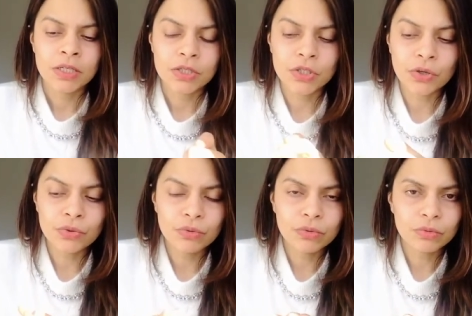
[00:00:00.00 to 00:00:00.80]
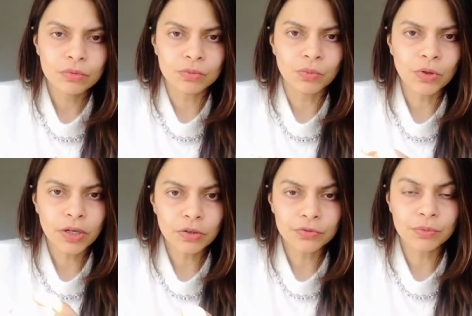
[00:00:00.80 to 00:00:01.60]
So what
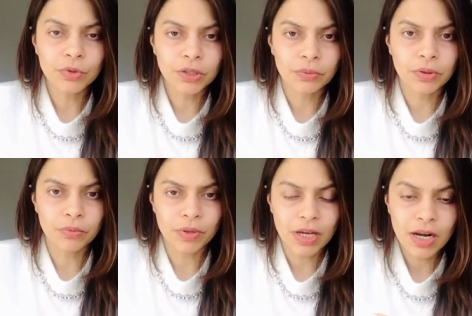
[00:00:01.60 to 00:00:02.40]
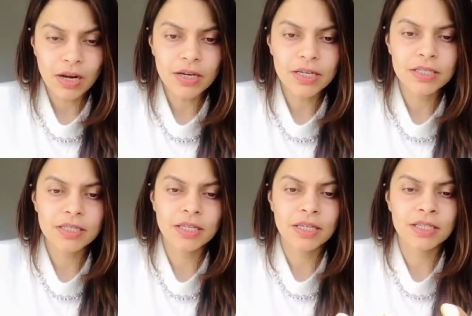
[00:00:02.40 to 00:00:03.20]
I often work with
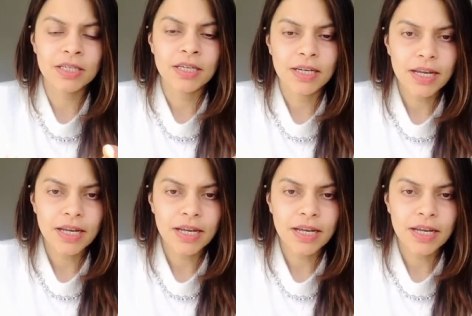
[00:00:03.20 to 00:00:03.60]
clients is,